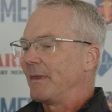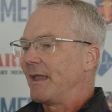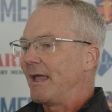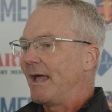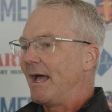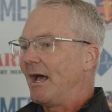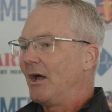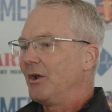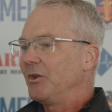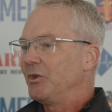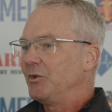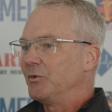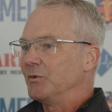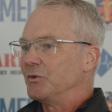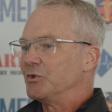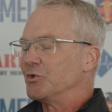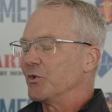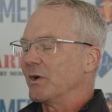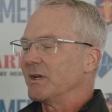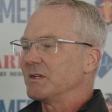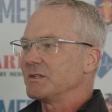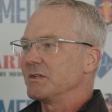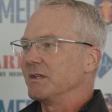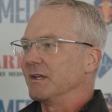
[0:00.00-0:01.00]
How do you
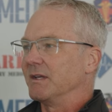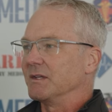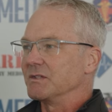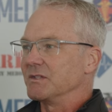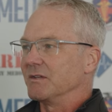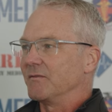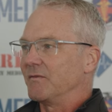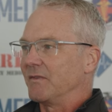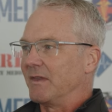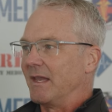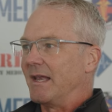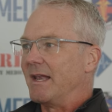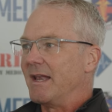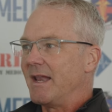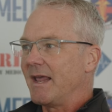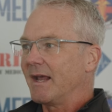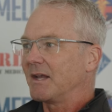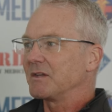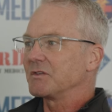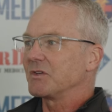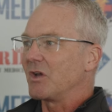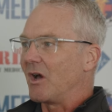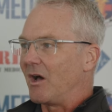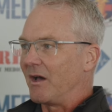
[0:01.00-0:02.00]
address things if the
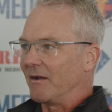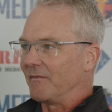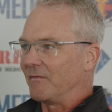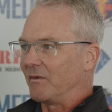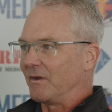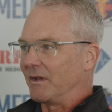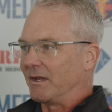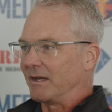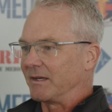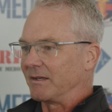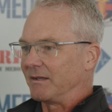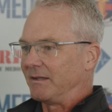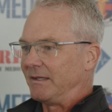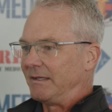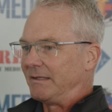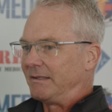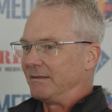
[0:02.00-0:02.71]
next conflict